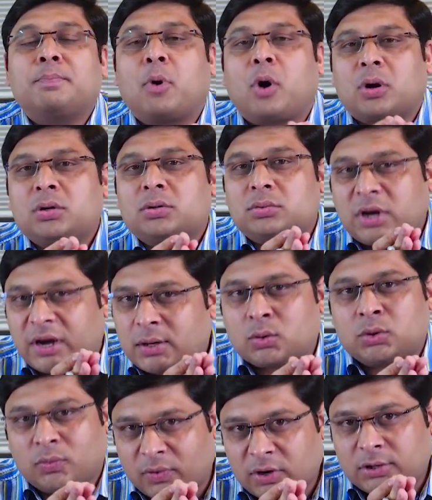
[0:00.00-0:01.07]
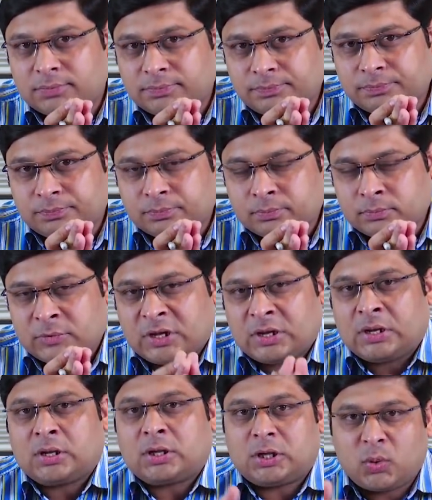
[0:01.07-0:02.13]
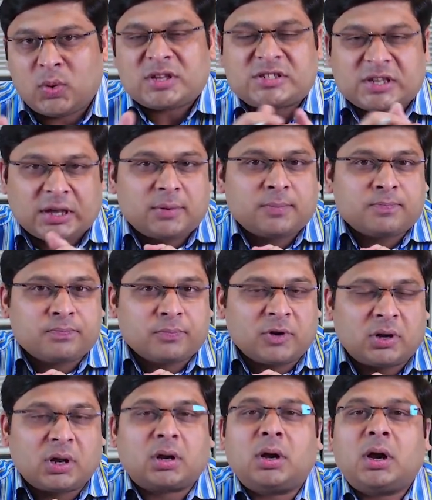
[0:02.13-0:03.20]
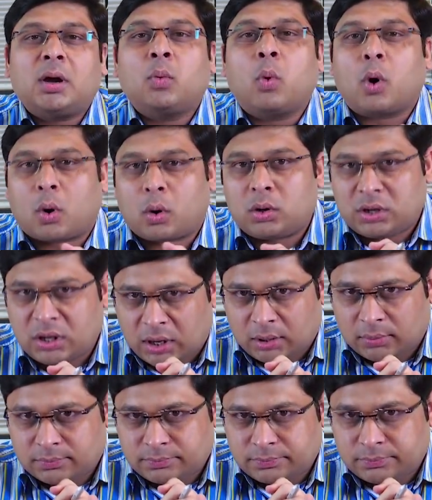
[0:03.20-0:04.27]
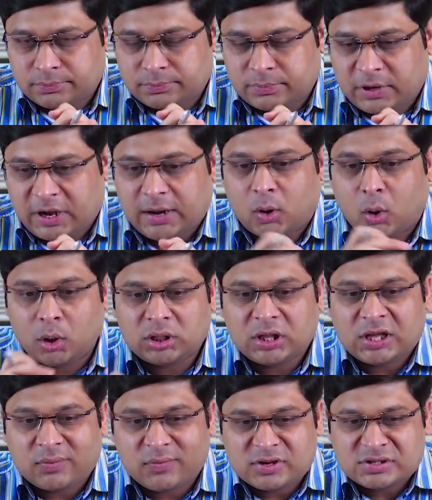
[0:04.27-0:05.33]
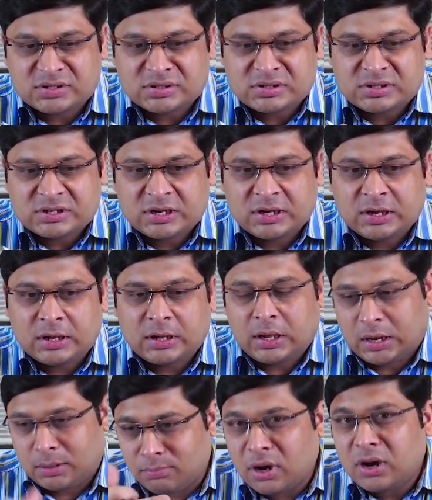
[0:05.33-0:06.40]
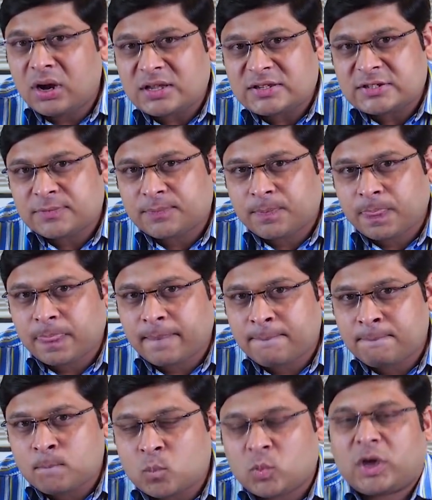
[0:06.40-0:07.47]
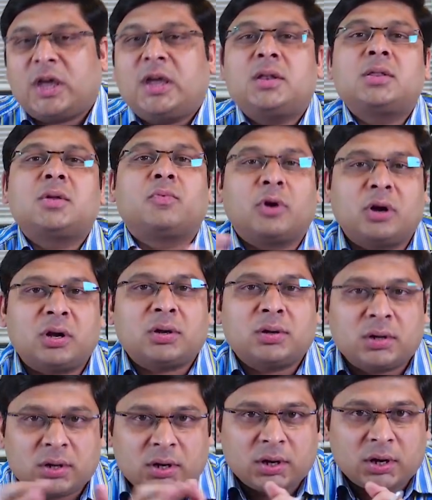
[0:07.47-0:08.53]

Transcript: an important threat to the world. USA declared war on terror, and all the equations in Middle East, in the world